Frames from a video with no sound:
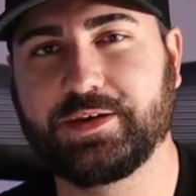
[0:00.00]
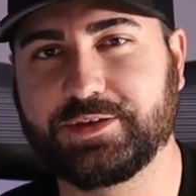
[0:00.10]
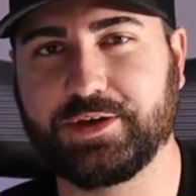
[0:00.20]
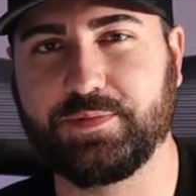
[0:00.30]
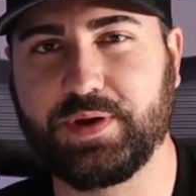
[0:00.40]

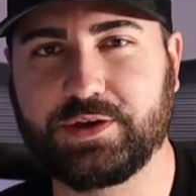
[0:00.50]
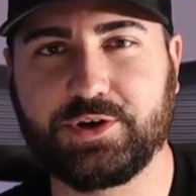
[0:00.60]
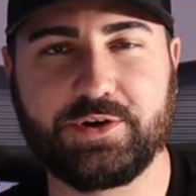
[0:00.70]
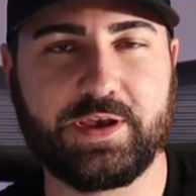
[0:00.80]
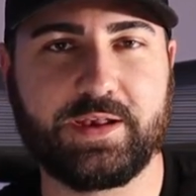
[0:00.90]
So make
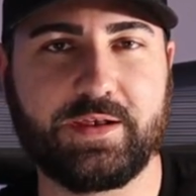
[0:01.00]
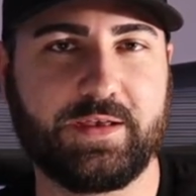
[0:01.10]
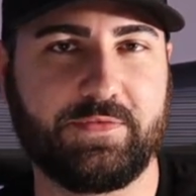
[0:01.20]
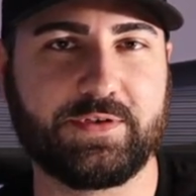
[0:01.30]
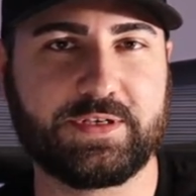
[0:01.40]
sure you hit
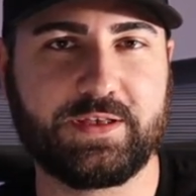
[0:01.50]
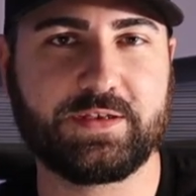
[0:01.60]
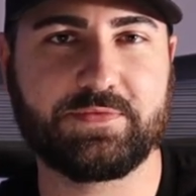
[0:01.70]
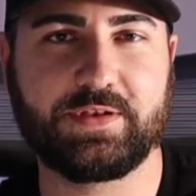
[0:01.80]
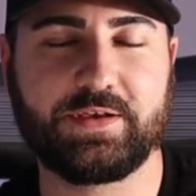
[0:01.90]
it if you see
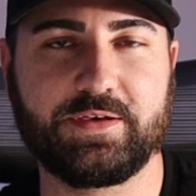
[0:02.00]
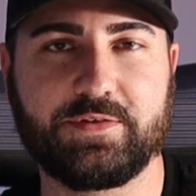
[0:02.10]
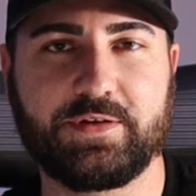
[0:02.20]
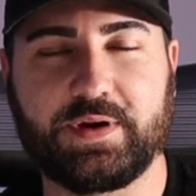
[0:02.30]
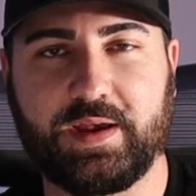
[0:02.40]
this
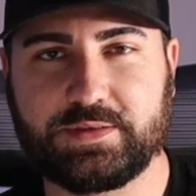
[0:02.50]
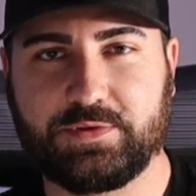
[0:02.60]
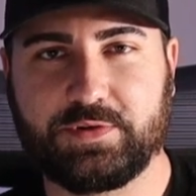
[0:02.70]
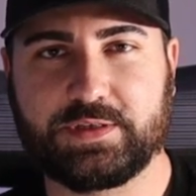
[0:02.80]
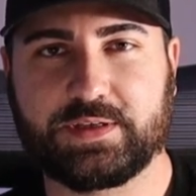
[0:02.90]
video. But as
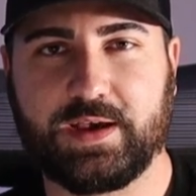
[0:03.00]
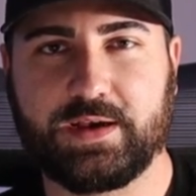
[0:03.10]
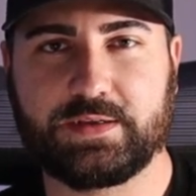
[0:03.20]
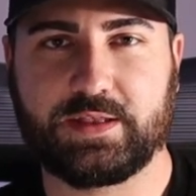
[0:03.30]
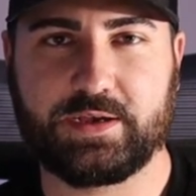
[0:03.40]
always
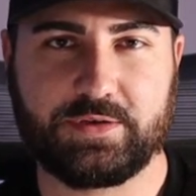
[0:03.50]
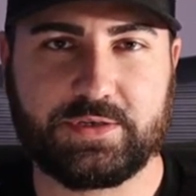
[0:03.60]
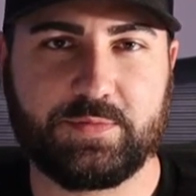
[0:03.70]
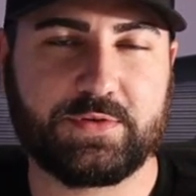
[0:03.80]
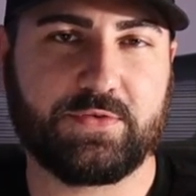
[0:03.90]
guys, thank you
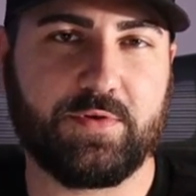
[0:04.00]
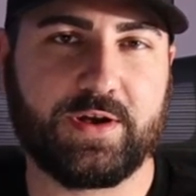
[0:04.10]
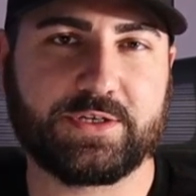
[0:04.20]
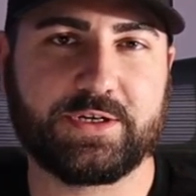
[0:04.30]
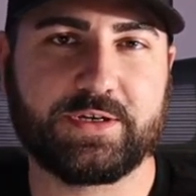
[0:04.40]
so much for
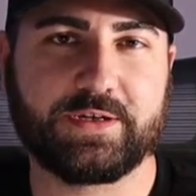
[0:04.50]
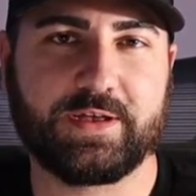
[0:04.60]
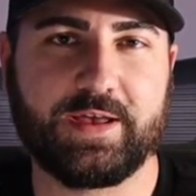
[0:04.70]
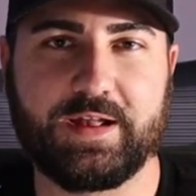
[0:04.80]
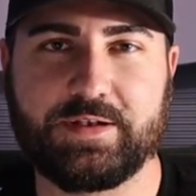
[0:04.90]
watching
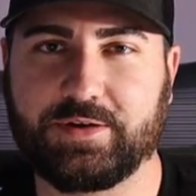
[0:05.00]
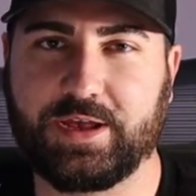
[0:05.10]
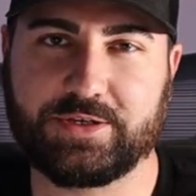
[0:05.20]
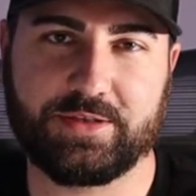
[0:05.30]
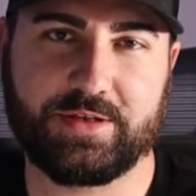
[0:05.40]
and I'll
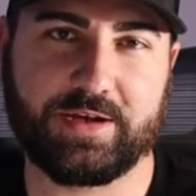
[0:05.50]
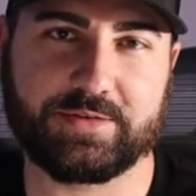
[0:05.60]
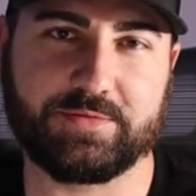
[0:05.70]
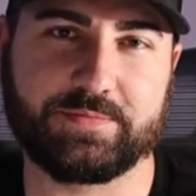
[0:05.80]
catch you in the next